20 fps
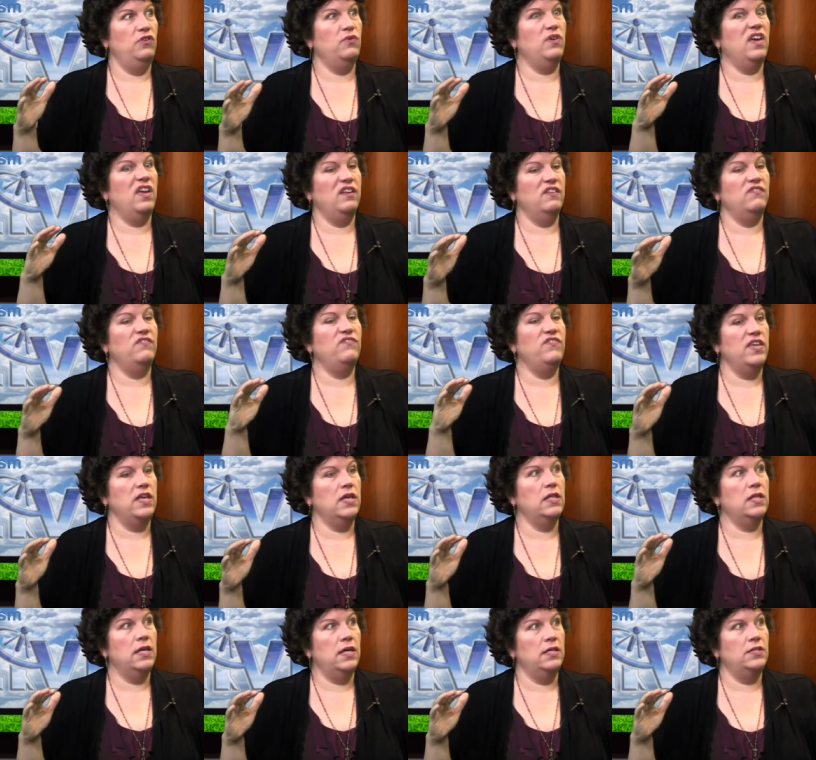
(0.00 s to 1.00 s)
You can
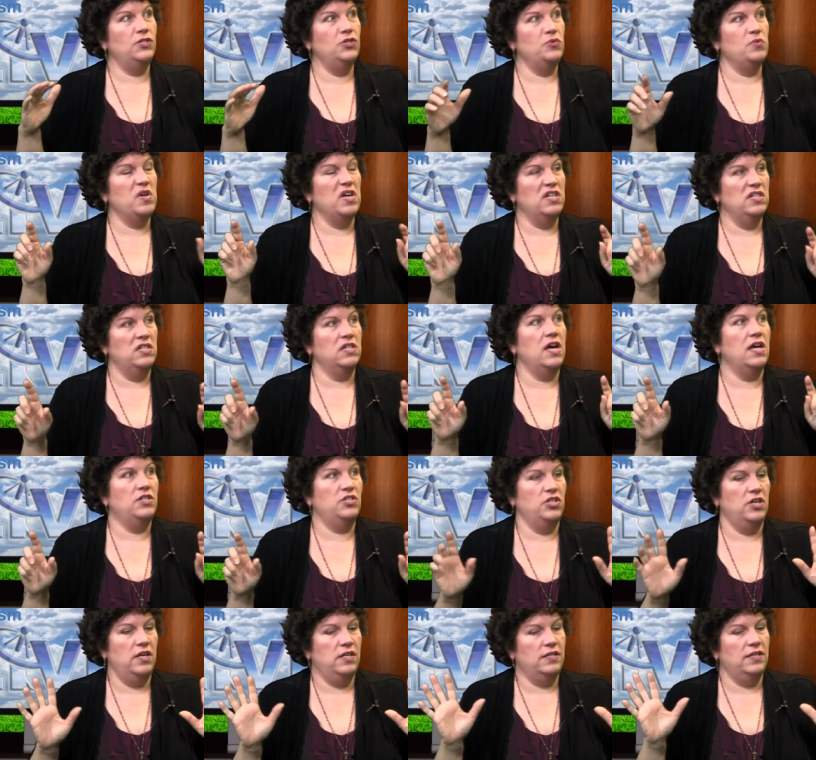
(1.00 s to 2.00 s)
feel it. You can
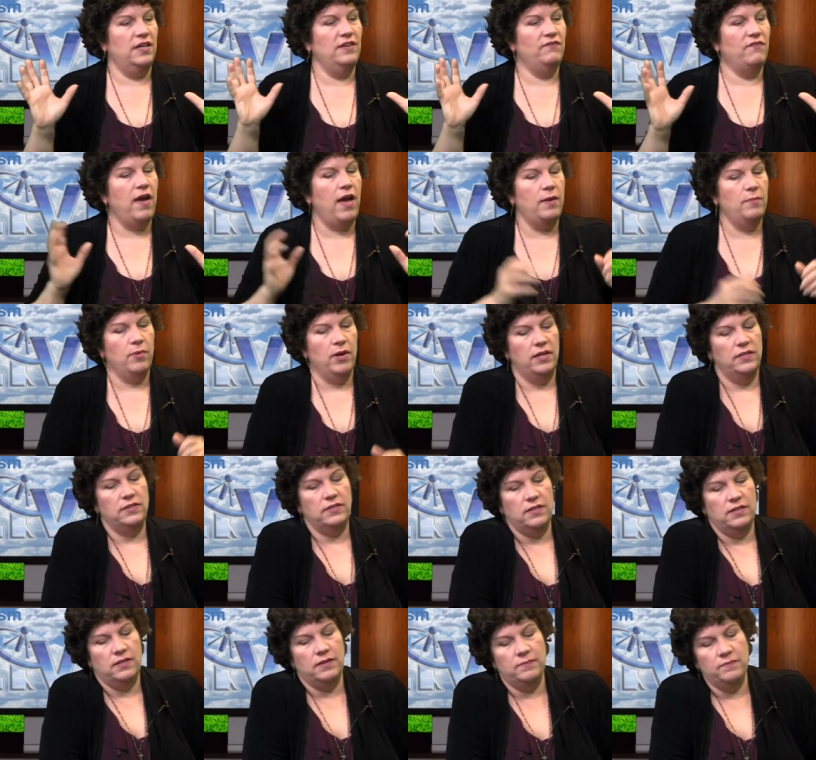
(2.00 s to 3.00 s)
touch it. It vibrates
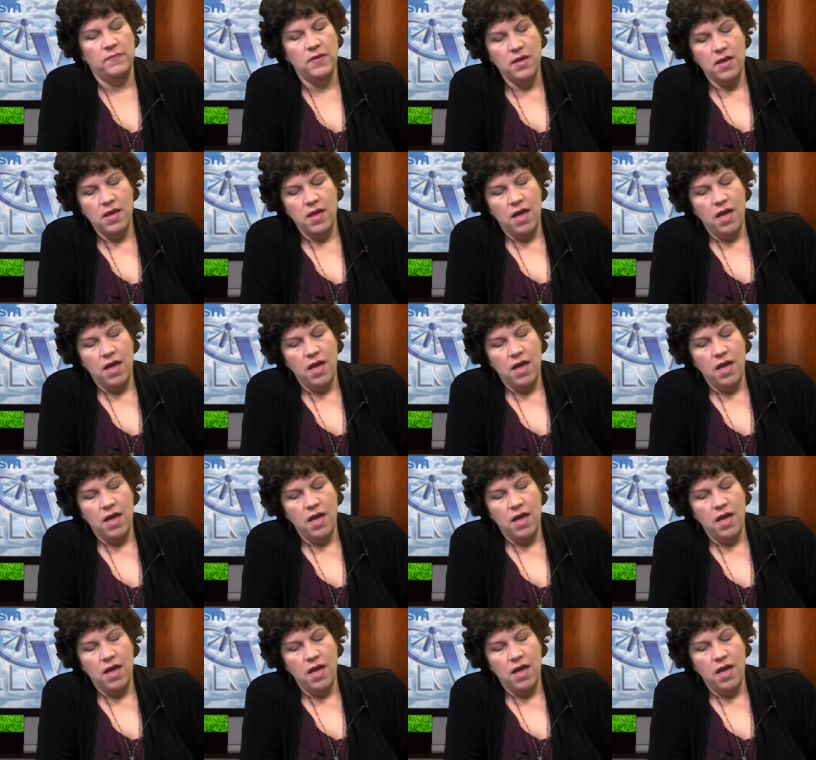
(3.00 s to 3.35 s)
in them.